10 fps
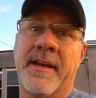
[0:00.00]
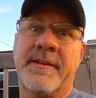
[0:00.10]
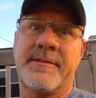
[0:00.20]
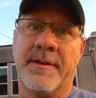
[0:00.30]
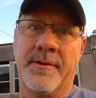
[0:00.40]

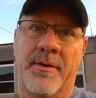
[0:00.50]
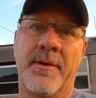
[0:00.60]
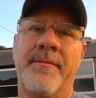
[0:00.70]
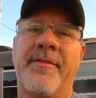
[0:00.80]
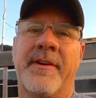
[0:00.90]
thanks to
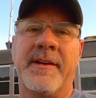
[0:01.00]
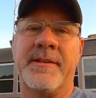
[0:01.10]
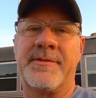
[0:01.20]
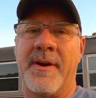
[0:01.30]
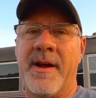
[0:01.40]
Norm for getting
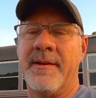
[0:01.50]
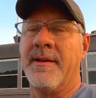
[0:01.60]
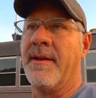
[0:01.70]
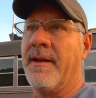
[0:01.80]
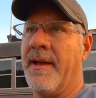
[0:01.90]
us right.
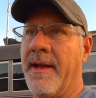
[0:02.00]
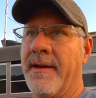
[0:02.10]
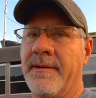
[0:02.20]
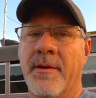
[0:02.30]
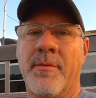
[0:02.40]

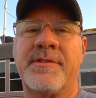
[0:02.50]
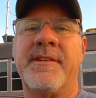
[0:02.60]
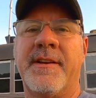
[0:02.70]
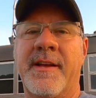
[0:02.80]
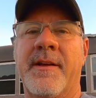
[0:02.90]
And we'll
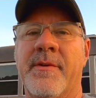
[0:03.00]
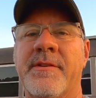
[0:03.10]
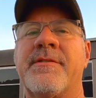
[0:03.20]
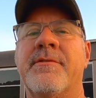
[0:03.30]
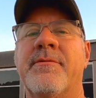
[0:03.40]
see you again
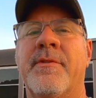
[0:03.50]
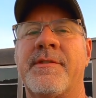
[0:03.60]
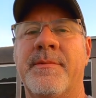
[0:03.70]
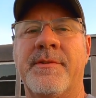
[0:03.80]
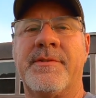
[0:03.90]
real soon with
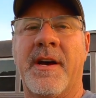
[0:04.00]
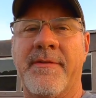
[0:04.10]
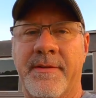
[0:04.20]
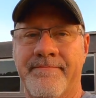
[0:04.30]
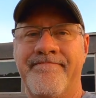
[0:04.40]
some new
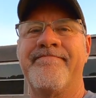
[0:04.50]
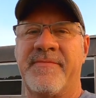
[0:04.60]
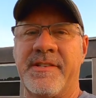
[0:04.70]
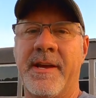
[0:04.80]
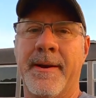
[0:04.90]
stuff. See